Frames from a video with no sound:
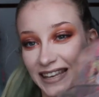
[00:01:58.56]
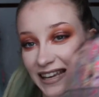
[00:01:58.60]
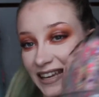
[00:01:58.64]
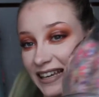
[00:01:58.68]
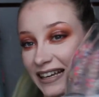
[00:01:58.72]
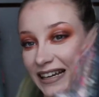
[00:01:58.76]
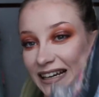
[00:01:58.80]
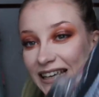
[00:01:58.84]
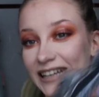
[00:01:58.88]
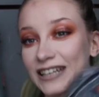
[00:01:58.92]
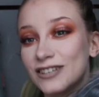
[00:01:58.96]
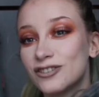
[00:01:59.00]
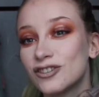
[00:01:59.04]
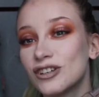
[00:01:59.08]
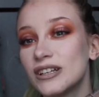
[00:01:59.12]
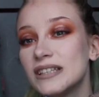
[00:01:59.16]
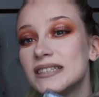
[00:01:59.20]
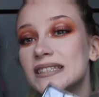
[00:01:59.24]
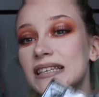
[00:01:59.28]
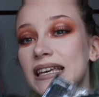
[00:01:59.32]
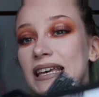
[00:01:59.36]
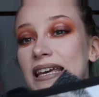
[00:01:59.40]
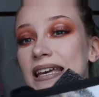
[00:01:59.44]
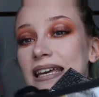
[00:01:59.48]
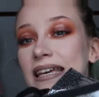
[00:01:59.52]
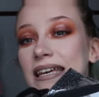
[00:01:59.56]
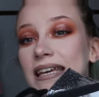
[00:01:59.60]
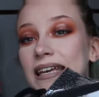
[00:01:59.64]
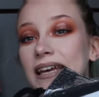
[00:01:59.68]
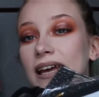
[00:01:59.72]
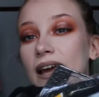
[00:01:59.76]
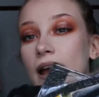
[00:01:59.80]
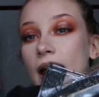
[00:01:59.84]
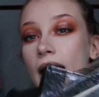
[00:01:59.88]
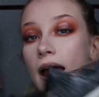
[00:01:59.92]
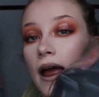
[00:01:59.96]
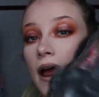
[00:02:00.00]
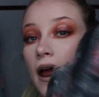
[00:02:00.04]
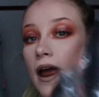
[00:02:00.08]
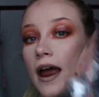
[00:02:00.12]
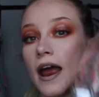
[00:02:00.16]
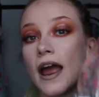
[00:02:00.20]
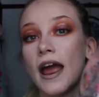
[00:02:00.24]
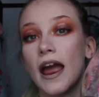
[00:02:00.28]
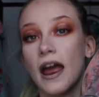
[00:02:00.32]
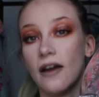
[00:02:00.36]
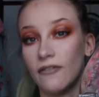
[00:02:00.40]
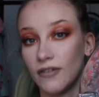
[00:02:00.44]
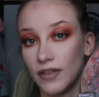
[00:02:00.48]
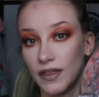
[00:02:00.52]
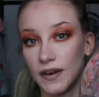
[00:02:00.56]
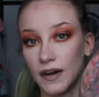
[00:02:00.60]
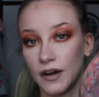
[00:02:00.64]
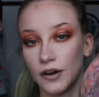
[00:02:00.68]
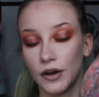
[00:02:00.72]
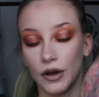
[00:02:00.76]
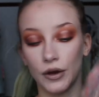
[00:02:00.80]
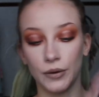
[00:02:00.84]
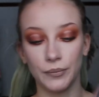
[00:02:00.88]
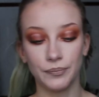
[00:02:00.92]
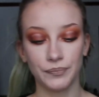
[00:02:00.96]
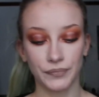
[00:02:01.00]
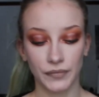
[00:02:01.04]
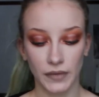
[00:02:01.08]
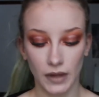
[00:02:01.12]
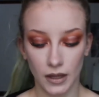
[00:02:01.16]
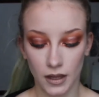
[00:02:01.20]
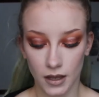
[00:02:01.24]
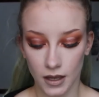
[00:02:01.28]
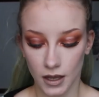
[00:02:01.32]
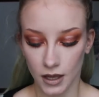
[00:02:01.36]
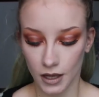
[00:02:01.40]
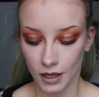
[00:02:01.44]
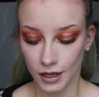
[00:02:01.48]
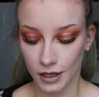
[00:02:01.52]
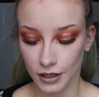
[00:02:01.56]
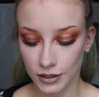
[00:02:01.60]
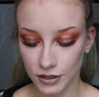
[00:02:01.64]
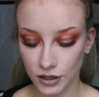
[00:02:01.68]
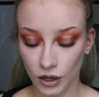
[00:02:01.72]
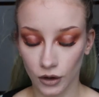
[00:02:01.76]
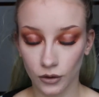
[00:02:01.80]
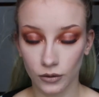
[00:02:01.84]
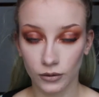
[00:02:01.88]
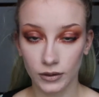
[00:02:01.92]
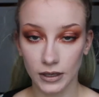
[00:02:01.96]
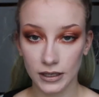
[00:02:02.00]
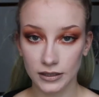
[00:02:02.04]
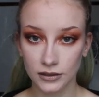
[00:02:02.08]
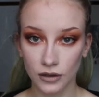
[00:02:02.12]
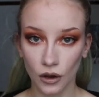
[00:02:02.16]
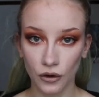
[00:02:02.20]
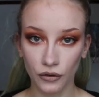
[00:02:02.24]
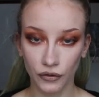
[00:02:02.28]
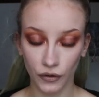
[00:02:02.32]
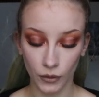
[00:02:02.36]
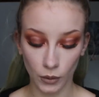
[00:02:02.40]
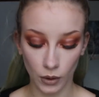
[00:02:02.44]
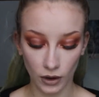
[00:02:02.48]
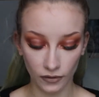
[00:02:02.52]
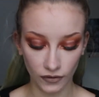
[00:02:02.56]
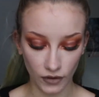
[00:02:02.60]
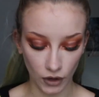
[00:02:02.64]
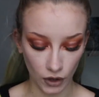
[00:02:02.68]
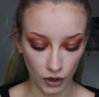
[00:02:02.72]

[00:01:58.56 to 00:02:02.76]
I can literally see everything I got. So let's go through what I've